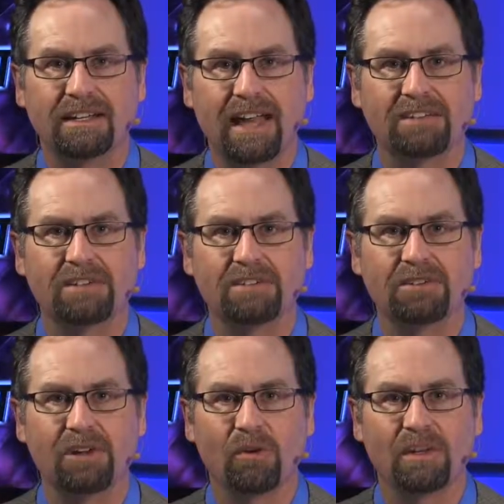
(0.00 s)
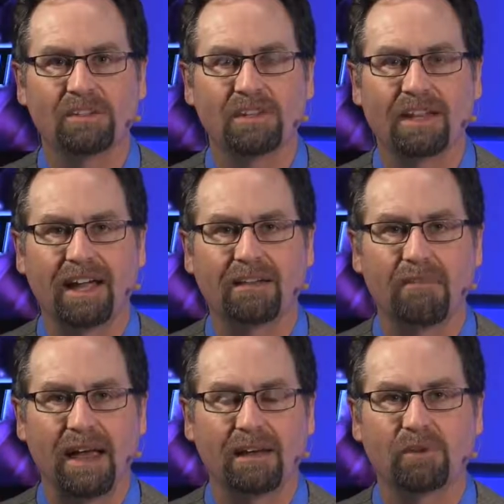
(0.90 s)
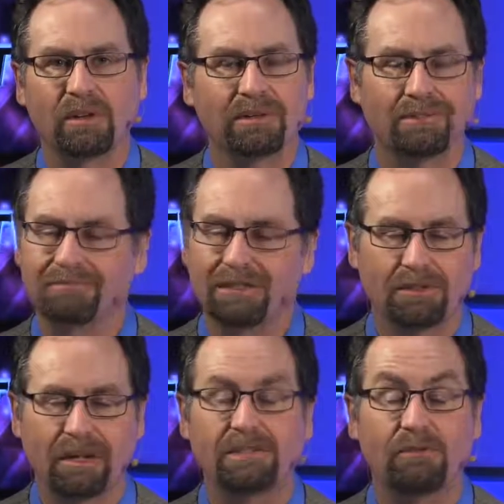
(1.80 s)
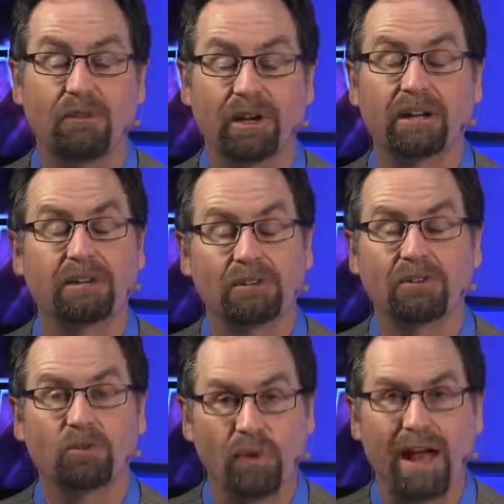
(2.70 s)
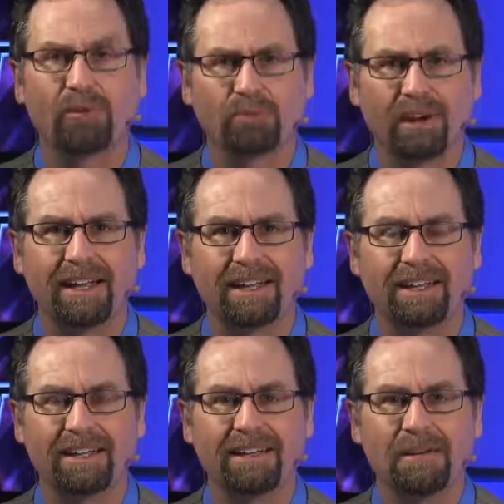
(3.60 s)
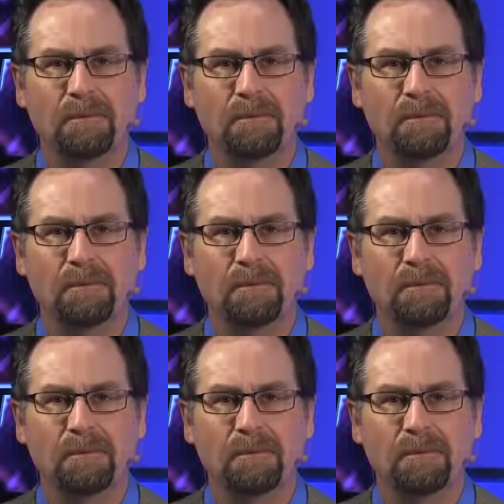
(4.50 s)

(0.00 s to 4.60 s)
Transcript: Guest in studio with us today, man, creates some very groundbreaking